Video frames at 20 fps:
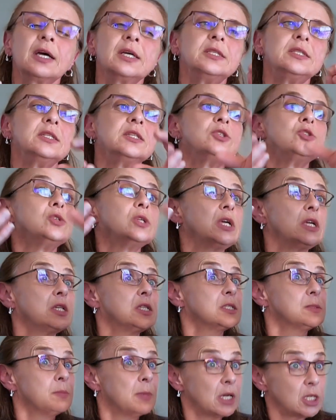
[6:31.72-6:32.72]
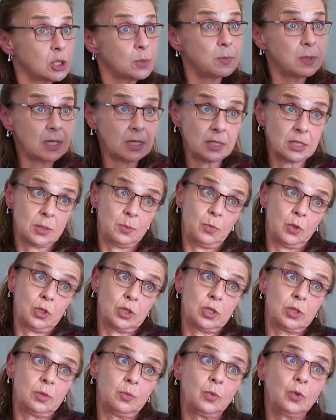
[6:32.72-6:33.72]
the idea is to get as much blood as
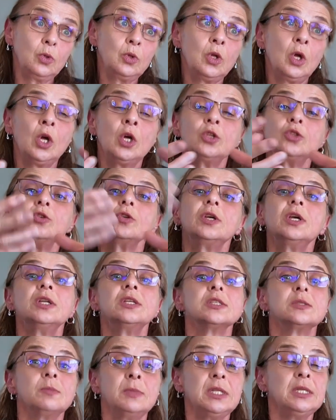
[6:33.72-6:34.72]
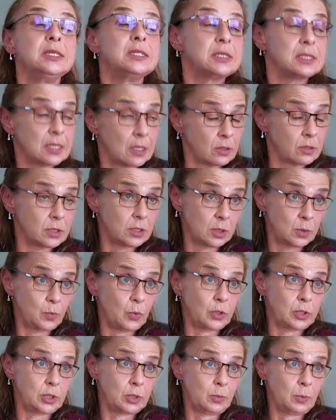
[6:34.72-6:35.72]
possible to get as many cells as
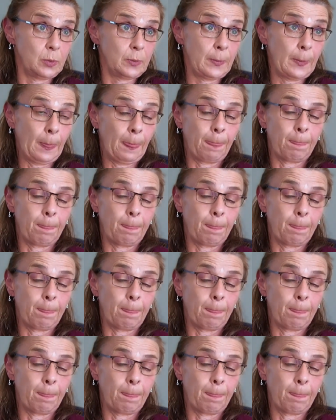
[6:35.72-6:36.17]
possible.